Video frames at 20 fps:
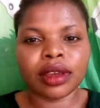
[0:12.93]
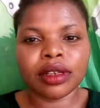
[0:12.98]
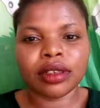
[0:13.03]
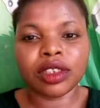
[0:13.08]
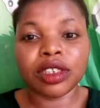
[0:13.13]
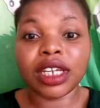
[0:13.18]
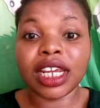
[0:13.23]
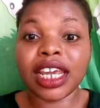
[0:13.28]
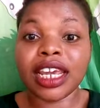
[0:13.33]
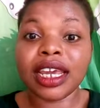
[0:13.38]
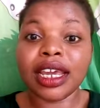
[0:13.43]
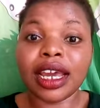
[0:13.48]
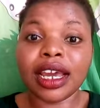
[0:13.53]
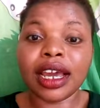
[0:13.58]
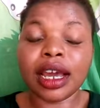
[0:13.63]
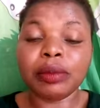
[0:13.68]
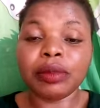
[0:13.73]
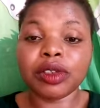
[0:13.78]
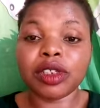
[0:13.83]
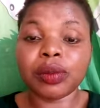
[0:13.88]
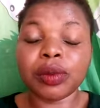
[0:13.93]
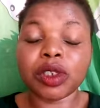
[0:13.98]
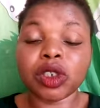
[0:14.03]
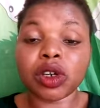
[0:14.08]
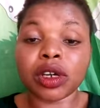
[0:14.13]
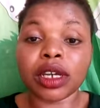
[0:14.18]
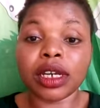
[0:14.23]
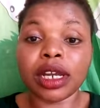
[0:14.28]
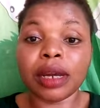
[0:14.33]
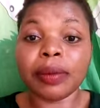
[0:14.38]
Today, I'm going to be
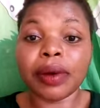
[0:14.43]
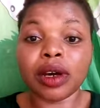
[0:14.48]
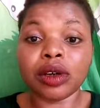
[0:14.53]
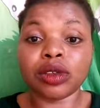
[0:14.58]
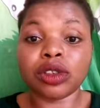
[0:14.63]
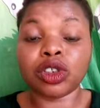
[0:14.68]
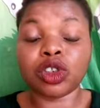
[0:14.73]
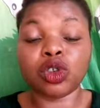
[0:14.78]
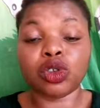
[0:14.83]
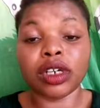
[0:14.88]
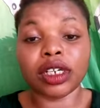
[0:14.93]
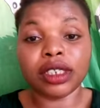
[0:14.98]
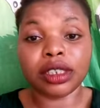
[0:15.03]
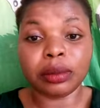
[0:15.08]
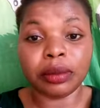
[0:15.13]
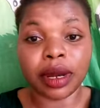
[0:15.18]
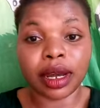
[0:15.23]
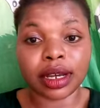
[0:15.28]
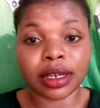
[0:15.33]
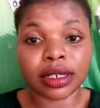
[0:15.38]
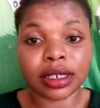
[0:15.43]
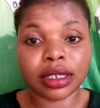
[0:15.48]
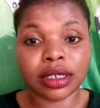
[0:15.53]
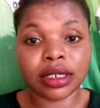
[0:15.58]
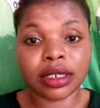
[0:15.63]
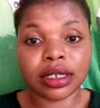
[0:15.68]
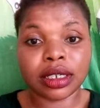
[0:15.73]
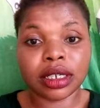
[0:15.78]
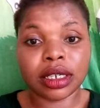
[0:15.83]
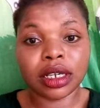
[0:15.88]
talking about stretch
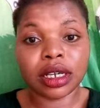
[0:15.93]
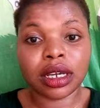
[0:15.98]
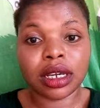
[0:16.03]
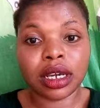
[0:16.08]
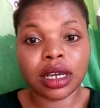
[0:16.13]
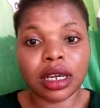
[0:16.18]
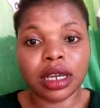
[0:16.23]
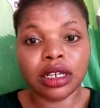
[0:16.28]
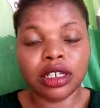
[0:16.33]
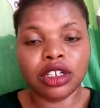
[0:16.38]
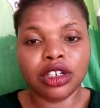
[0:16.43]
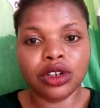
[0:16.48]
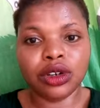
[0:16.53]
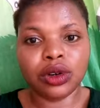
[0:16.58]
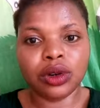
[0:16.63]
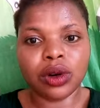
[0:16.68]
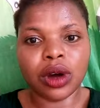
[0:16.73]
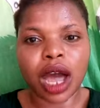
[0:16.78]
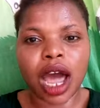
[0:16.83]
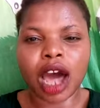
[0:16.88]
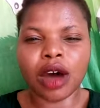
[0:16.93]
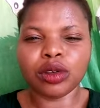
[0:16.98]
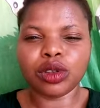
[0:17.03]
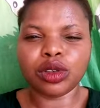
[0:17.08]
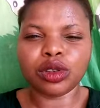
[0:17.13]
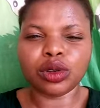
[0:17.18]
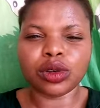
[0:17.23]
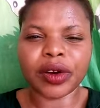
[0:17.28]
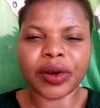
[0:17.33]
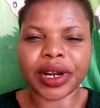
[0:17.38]
marks. You know, how
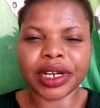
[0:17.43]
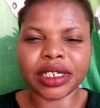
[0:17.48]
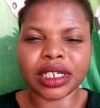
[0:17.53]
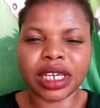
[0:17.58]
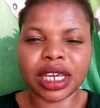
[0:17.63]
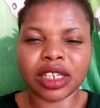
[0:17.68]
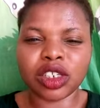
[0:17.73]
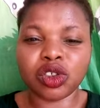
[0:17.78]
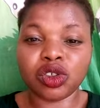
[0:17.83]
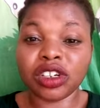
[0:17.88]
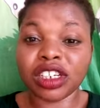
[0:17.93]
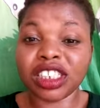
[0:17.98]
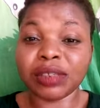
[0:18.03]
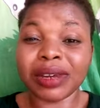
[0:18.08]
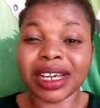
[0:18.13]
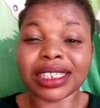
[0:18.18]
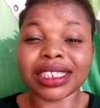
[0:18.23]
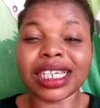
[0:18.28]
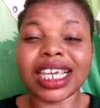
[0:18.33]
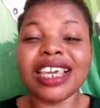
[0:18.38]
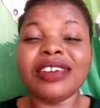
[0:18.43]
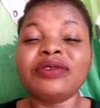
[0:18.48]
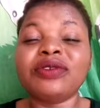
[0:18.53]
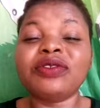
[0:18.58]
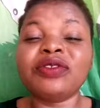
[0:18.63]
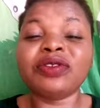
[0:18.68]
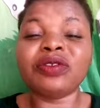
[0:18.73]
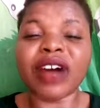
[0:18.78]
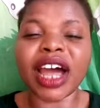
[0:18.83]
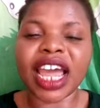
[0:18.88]
to eradicate stretch marks in
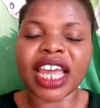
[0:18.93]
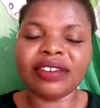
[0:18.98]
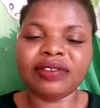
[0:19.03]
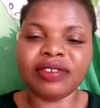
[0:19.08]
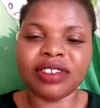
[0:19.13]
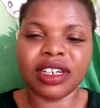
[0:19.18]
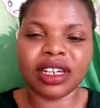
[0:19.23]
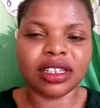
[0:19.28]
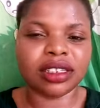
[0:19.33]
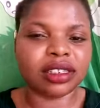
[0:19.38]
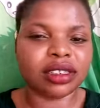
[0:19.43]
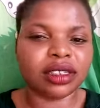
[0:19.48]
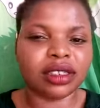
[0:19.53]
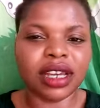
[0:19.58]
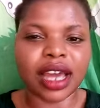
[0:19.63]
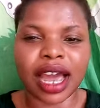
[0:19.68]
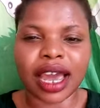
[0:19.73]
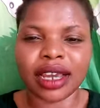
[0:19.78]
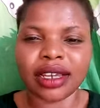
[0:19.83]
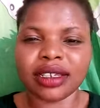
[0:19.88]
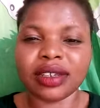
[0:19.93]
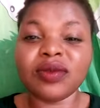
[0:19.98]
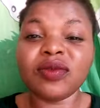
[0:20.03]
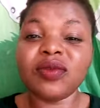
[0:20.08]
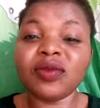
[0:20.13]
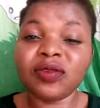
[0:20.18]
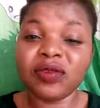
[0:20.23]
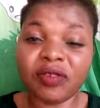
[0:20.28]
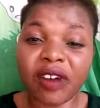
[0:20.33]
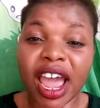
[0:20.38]
five days, guys.
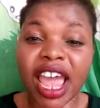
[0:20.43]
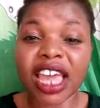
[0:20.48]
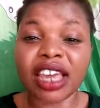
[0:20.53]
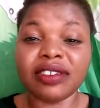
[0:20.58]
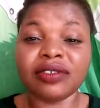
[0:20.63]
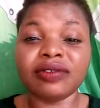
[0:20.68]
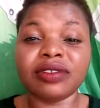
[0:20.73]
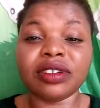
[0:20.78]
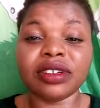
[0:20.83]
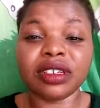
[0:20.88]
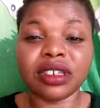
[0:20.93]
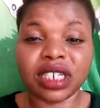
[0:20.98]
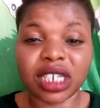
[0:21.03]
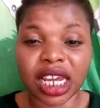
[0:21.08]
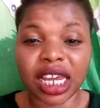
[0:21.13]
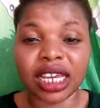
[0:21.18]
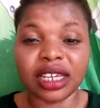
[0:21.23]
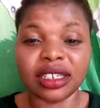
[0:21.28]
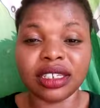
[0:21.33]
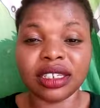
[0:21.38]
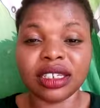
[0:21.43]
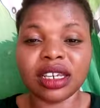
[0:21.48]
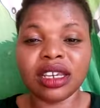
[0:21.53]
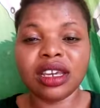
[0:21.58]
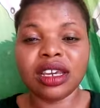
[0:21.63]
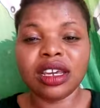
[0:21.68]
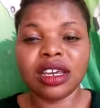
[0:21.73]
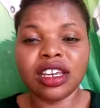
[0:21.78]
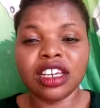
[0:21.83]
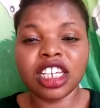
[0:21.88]
Five days.
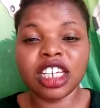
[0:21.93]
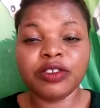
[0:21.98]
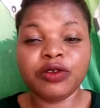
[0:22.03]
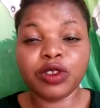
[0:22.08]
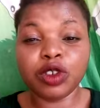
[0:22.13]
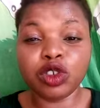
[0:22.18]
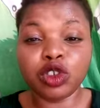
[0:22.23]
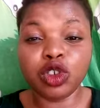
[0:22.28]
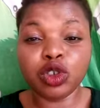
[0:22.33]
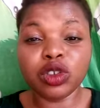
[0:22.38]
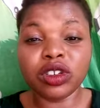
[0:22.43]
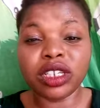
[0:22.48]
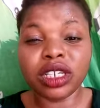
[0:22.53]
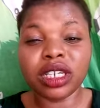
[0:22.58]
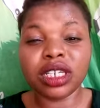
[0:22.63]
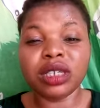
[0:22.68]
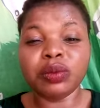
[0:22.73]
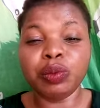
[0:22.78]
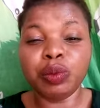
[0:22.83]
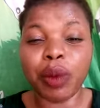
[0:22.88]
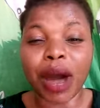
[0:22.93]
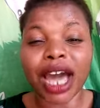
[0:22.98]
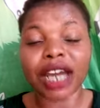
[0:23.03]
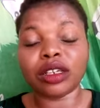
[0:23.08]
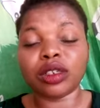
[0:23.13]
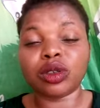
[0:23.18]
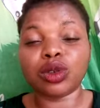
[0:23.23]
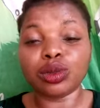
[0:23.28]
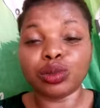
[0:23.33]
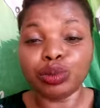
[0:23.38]
If you do this
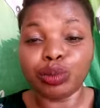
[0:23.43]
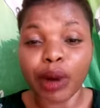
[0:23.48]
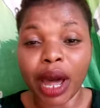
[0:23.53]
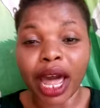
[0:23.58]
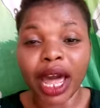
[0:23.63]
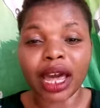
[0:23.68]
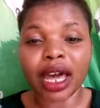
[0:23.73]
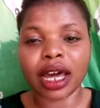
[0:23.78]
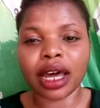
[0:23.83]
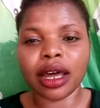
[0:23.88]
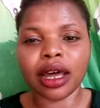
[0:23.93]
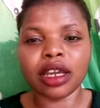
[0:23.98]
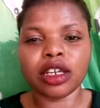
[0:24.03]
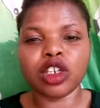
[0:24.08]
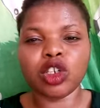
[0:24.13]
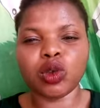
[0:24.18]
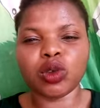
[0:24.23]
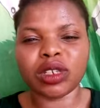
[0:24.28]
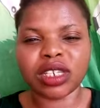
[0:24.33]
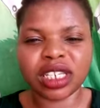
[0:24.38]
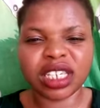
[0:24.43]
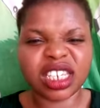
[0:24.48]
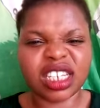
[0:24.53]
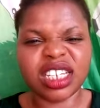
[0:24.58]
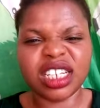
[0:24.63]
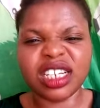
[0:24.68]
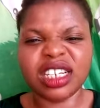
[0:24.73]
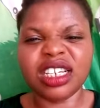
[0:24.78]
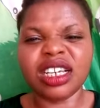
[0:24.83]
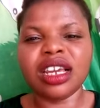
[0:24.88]
back to back, you
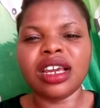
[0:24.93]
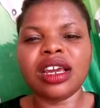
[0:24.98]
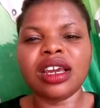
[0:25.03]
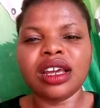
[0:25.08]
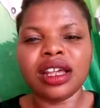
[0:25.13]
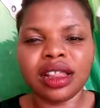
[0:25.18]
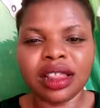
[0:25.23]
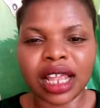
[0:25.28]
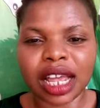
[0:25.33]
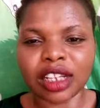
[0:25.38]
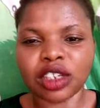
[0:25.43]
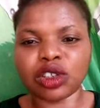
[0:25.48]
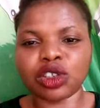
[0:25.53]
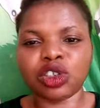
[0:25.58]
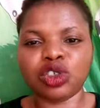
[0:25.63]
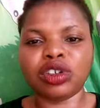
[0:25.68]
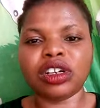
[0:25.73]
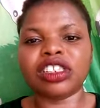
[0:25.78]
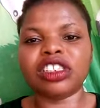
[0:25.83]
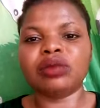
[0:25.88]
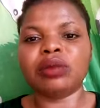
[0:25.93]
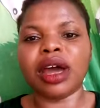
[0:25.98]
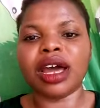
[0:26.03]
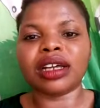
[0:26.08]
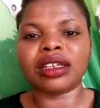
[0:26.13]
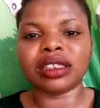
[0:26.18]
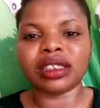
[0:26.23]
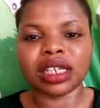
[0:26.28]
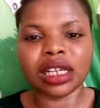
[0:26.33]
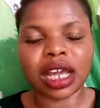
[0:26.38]
see that your stretch
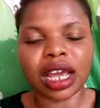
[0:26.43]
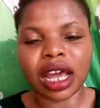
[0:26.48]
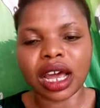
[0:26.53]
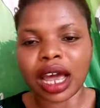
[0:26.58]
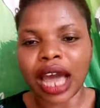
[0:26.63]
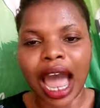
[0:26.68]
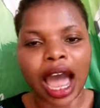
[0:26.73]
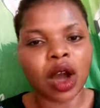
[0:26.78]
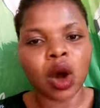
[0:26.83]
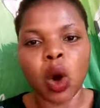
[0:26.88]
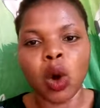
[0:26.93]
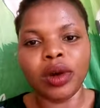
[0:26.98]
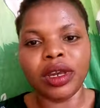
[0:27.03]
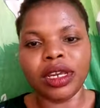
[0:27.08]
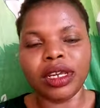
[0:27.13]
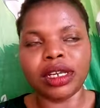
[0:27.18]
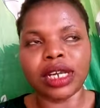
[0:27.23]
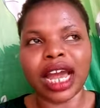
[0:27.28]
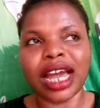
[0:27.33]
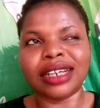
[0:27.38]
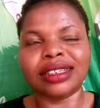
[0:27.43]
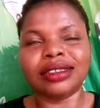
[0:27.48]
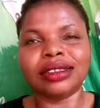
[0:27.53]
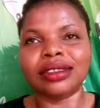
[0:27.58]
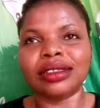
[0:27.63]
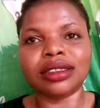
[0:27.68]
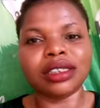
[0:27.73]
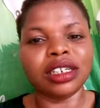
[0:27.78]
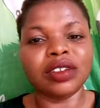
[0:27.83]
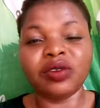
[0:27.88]
marks are going, and
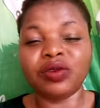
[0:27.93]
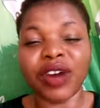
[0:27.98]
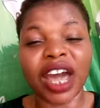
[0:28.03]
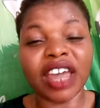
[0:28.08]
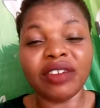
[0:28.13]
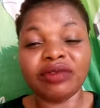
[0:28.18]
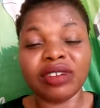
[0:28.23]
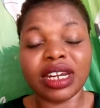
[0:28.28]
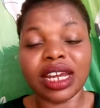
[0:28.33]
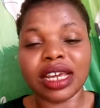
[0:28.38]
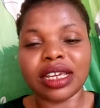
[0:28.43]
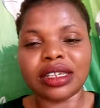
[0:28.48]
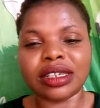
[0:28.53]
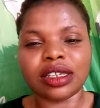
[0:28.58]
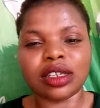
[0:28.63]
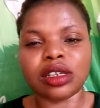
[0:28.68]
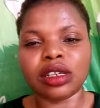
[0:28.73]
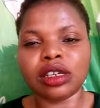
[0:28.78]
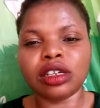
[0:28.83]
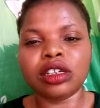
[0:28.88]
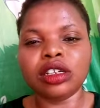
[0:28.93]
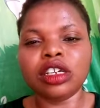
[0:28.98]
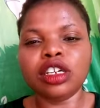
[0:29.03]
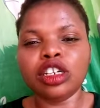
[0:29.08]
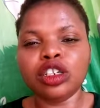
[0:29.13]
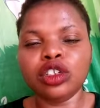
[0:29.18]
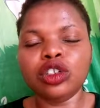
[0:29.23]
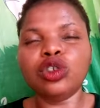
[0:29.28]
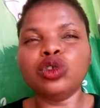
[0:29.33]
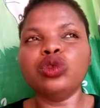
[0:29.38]
in five days,
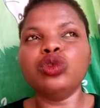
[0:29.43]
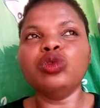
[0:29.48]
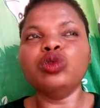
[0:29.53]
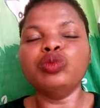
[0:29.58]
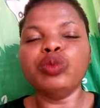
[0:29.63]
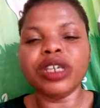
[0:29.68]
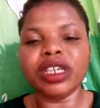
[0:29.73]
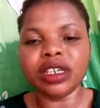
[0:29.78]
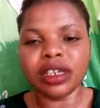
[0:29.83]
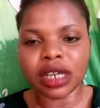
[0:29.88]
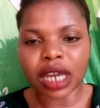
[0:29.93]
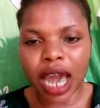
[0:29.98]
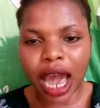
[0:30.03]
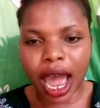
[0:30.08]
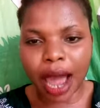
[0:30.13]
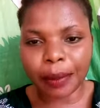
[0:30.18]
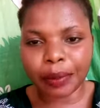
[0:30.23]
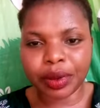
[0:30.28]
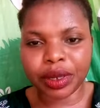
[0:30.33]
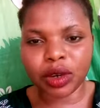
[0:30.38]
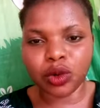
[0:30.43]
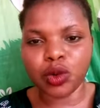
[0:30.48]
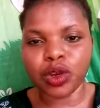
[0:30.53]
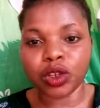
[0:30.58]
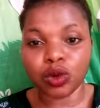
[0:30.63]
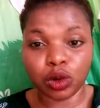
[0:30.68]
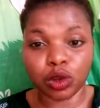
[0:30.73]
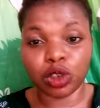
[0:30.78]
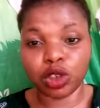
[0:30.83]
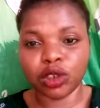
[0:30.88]
you'll be happy
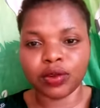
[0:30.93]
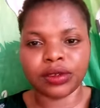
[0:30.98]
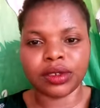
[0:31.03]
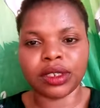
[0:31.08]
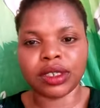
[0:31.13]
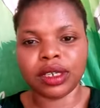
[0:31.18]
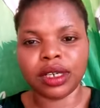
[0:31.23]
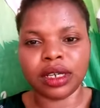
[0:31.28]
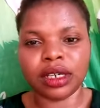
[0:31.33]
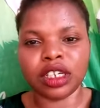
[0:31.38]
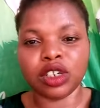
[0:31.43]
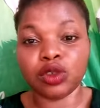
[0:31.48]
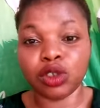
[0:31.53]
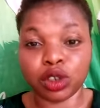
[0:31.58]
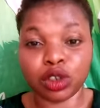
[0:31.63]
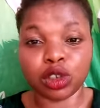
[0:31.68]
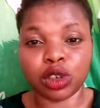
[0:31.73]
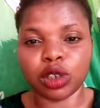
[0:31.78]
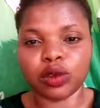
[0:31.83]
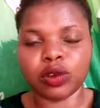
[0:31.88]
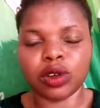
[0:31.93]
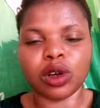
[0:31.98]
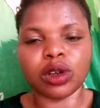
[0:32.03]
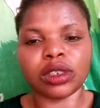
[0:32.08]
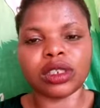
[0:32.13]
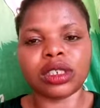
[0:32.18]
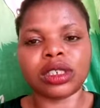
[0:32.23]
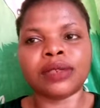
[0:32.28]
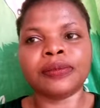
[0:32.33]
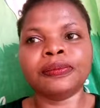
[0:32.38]
with what you've seen, the result you've
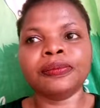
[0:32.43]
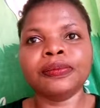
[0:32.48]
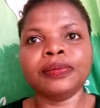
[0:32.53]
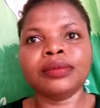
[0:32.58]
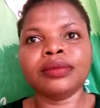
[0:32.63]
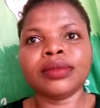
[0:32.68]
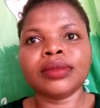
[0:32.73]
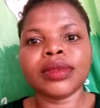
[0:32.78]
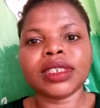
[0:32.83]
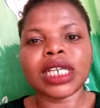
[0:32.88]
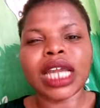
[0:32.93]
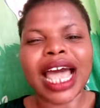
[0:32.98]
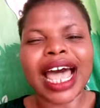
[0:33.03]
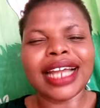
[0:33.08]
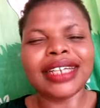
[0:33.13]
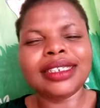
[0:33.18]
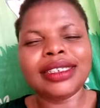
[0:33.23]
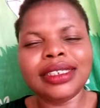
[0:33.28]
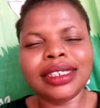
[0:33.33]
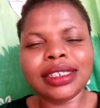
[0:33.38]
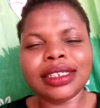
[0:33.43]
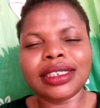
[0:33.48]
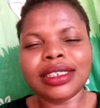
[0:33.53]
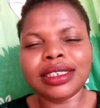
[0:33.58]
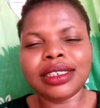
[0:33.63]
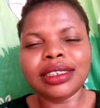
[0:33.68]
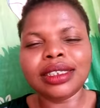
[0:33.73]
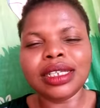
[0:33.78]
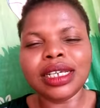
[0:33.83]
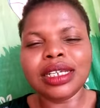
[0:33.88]
gotten. And
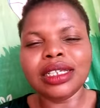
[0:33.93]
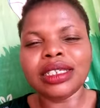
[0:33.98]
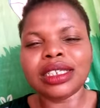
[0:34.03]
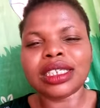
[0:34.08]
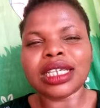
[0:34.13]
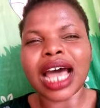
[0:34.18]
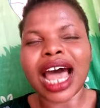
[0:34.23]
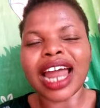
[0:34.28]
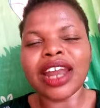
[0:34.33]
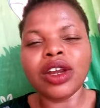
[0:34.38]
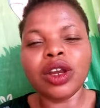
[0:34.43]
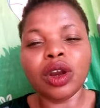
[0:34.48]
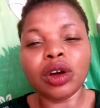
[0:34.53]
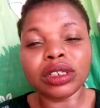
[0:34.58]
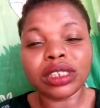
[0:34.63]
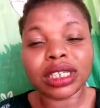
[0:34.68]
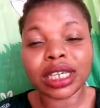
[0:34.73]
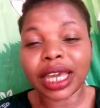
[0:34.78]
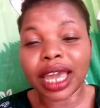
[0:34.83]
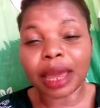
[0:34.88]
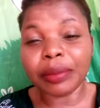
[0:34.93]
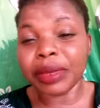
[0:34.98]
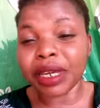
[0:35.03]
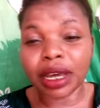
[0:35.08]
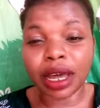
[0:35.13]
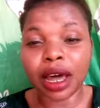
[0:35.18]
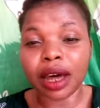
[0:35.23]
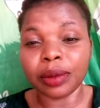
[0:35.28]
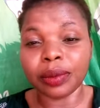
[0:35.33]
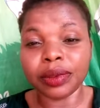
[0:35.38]
these things are not
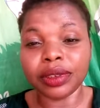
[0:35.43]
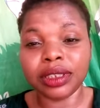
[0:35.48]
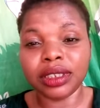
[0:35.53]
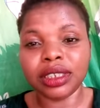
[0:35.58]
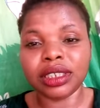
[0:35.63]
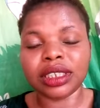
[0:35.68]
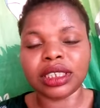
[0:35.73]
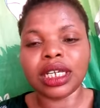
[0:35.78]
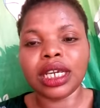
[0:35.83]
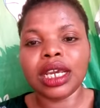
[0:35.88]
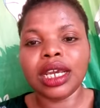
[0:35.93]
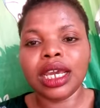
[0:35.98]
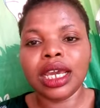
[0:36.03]
chemical, please.